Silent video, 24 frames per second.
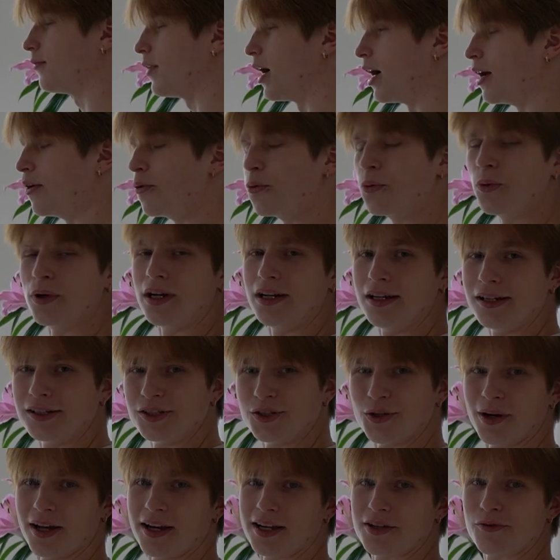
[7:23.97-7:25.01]
I really
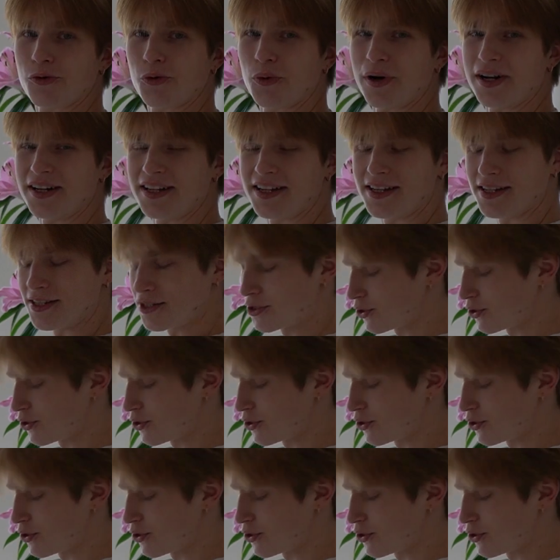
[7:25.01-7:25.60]
do like creating a